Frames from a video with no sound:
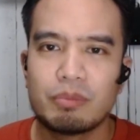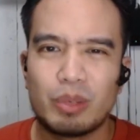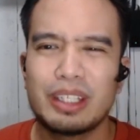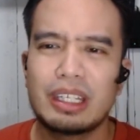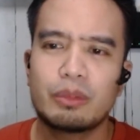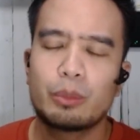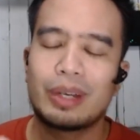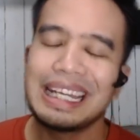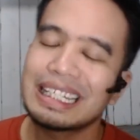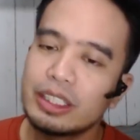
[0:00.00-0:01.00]

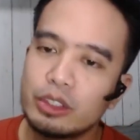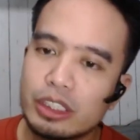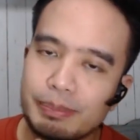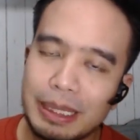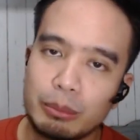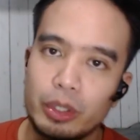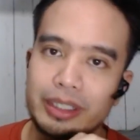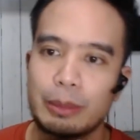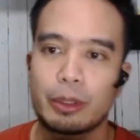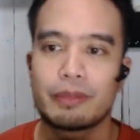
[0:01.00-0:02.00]
Why can you spend more
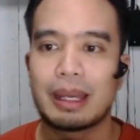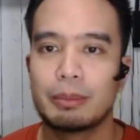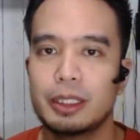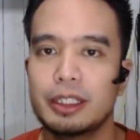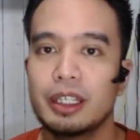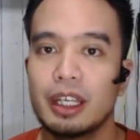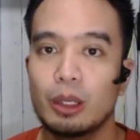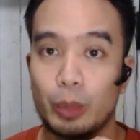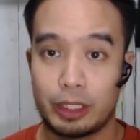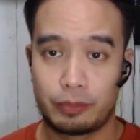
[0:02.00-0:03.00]
time with family
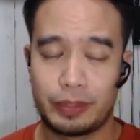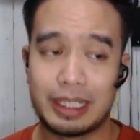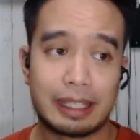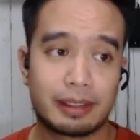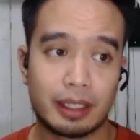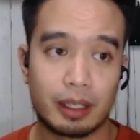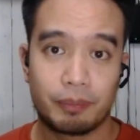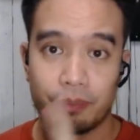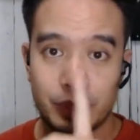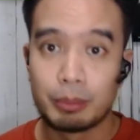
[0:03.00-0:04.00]
when you're freelancing?
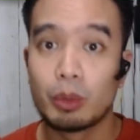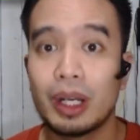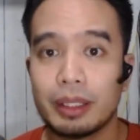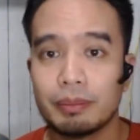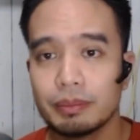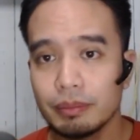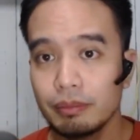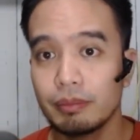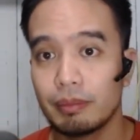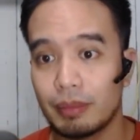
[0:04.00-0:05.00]
Number one,
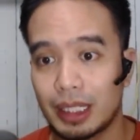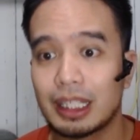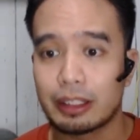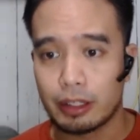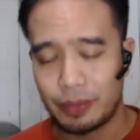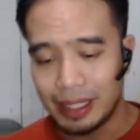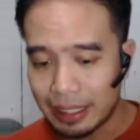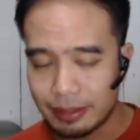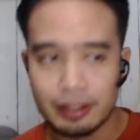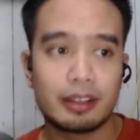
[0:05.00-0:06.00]
a lot of the
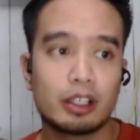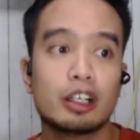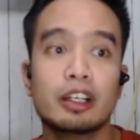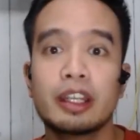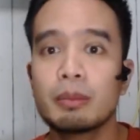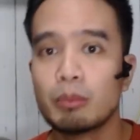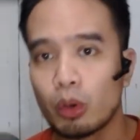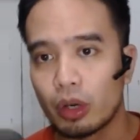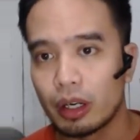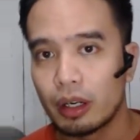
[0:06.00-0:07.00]
freelancers, they're earning
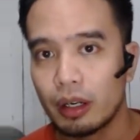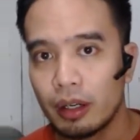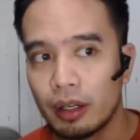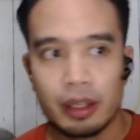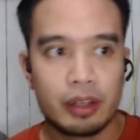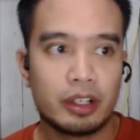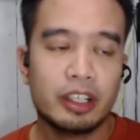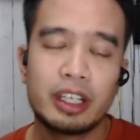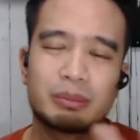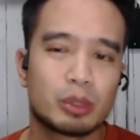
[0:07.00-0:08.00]
more they're
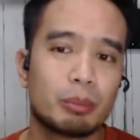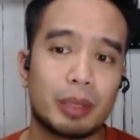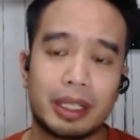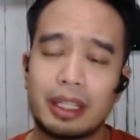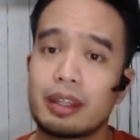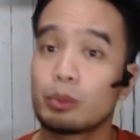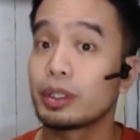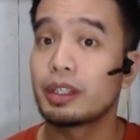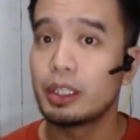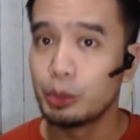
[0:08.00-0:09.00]
earning more money than
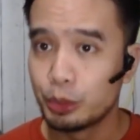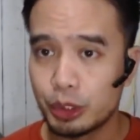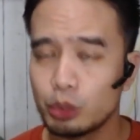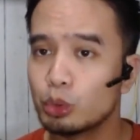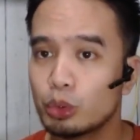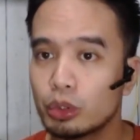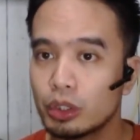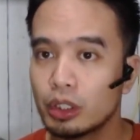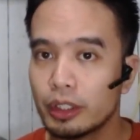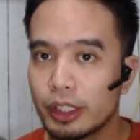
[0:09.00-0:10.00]
what they used to.
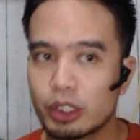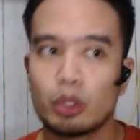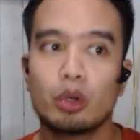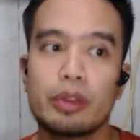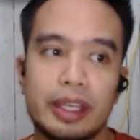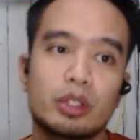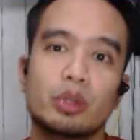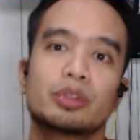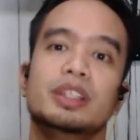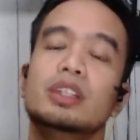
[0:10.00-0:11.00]
So they
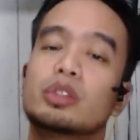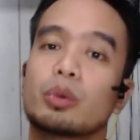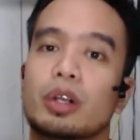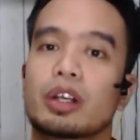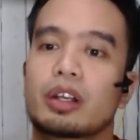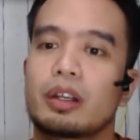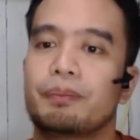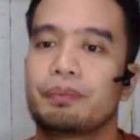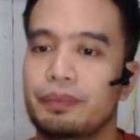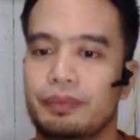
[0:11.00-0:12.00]
don't need to work,
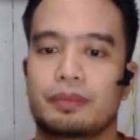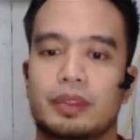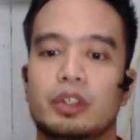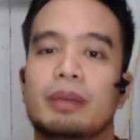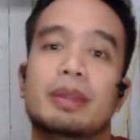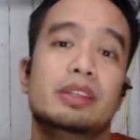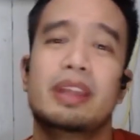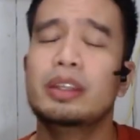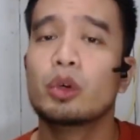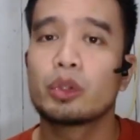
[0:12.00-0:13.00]
you know,
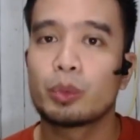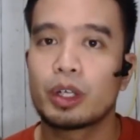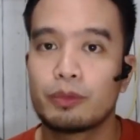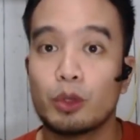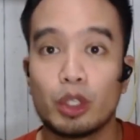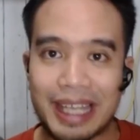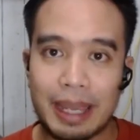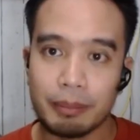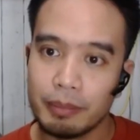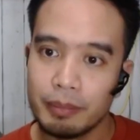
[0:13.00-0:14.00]
they don't work full
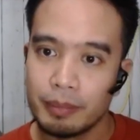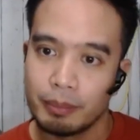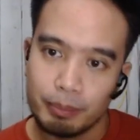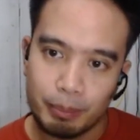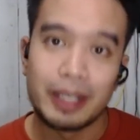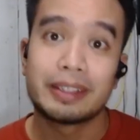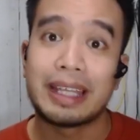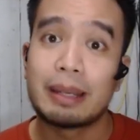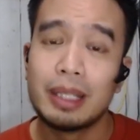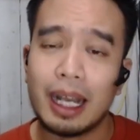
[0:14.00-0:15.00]
time, part
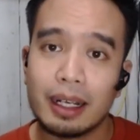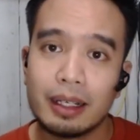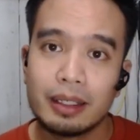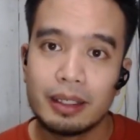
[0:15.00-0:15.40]
time lang.